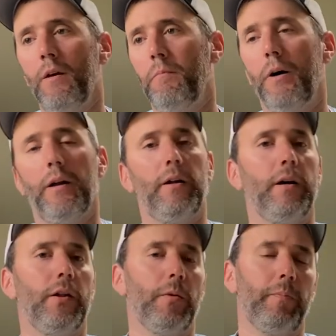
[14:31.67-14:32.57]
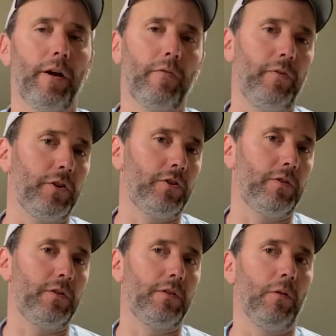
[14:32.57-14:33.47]
But the bigger fish
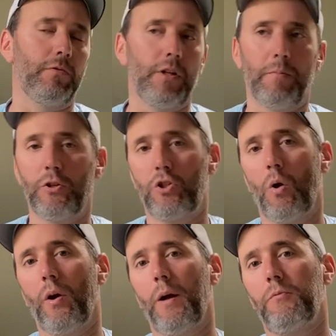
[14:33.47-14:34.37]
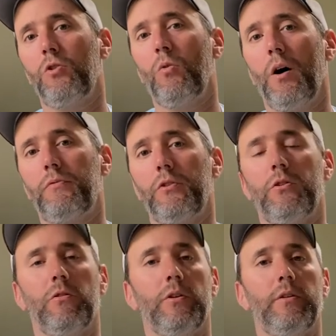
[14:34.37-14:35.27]
don't seem to be showing up too often
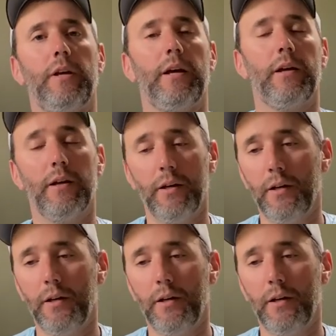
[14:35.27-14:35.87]
during the day.